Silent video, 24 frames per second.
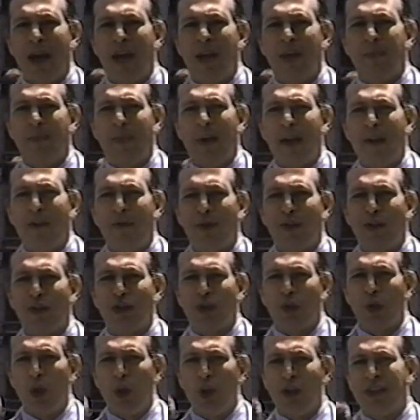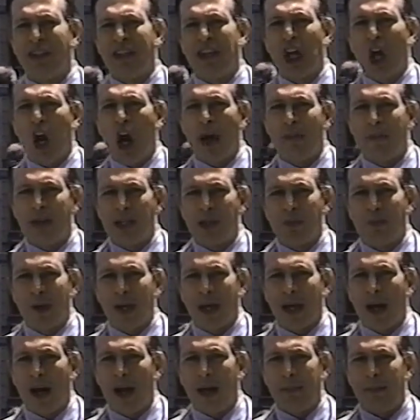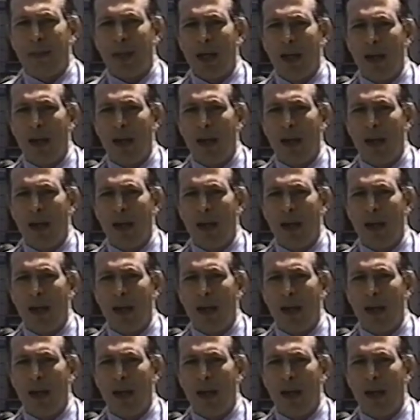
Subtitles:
you pay for schools and garbage pickup.